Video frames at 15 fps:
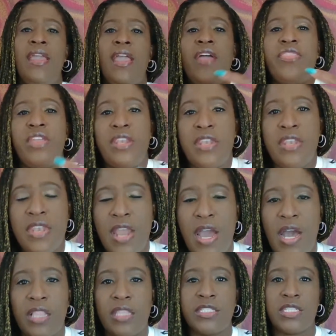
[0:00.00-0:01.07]
and the
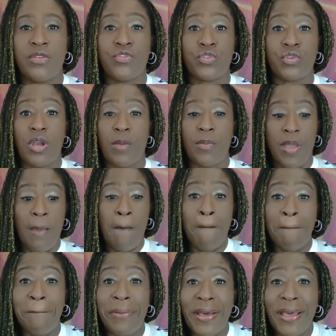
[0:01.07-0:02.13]
knowledge of Scrum.
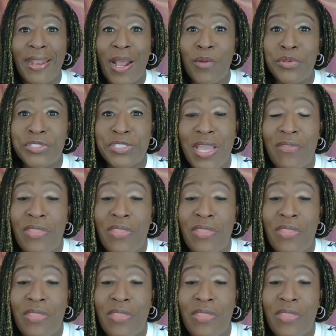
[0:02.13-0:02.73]
But I want you to have